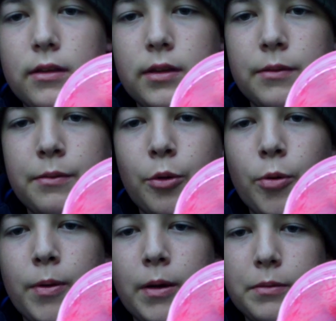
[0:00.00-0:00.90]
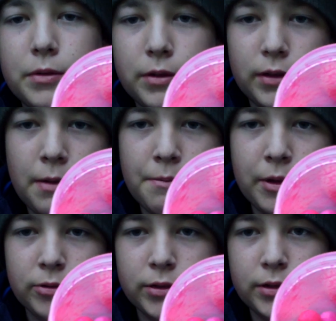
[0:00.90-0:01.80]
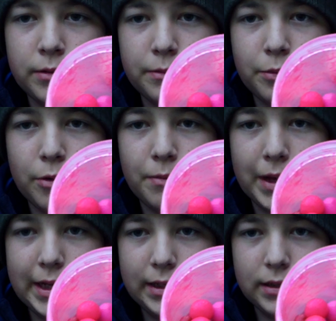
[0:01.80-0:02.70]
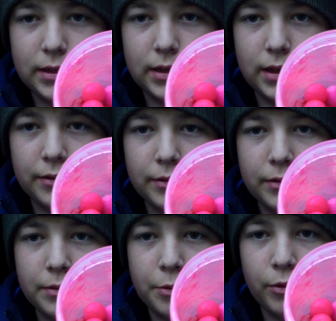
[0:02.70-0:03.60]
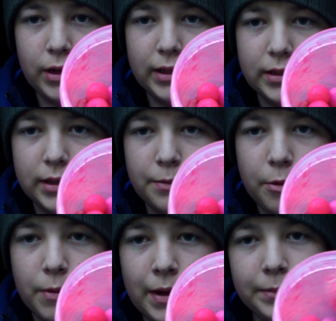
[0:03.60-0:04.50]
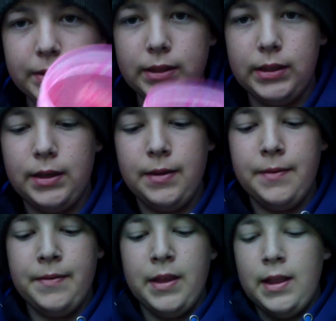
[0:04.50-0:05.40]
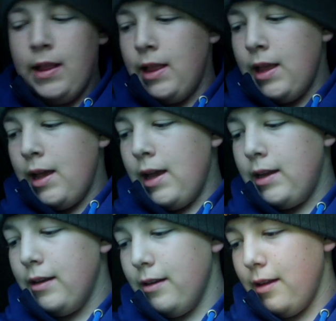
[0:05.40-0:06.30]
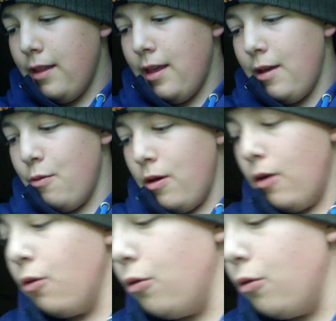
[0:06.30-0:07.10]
some pop-ups. The dumbbells are bottom baits and the boilies are pop-ups. And they were all,